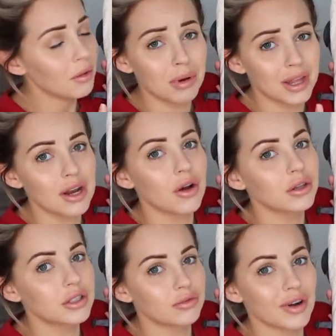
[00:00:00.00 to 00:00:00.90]
But they're
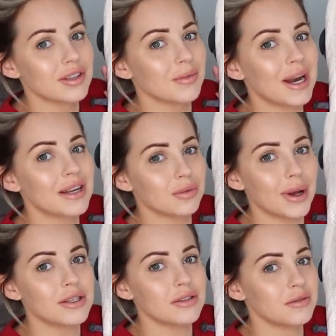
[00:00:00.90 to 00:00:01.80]
not. Rosabella is
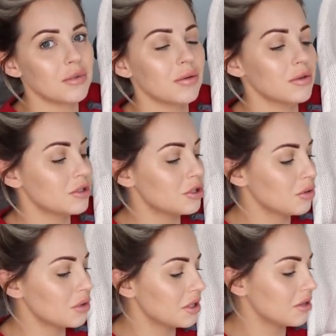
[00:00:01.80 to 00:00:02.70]
way too small, and
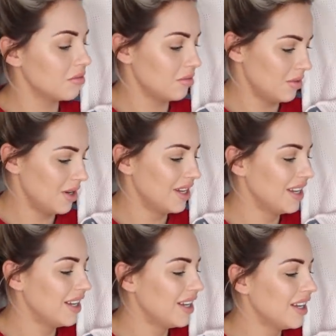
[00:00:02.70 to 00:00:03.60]
Jordan,
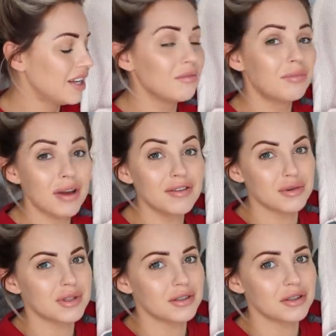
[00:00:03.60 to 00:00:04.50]
both
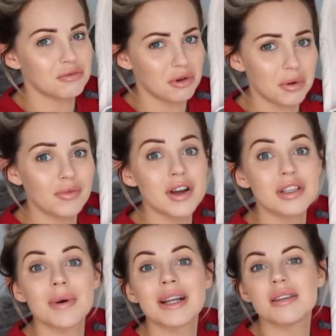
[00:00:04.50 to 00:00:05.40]
twins are too small, but
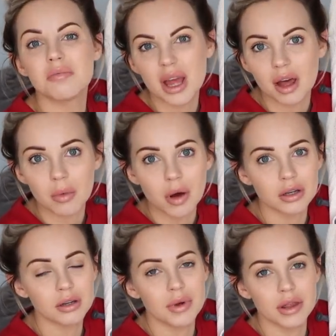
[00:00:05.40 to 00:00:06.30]
Rosabella's a bigger
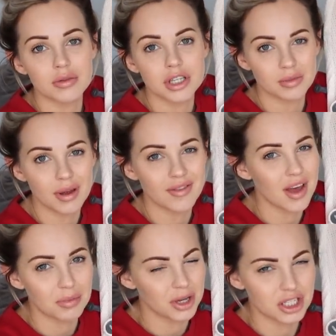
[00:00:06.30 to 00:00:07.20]
one, and we thought she might
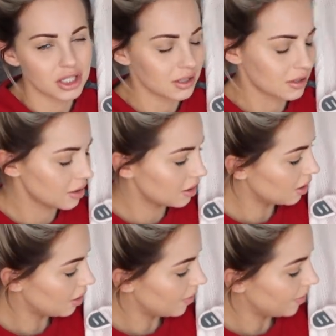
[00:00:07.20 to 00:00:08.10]
fit, but she doesn't.
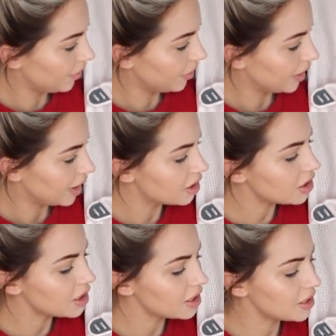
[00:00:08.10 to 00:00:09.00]

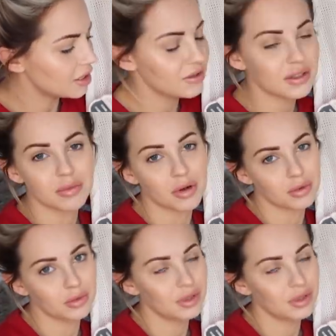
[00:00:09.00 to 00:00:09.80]
She's too small.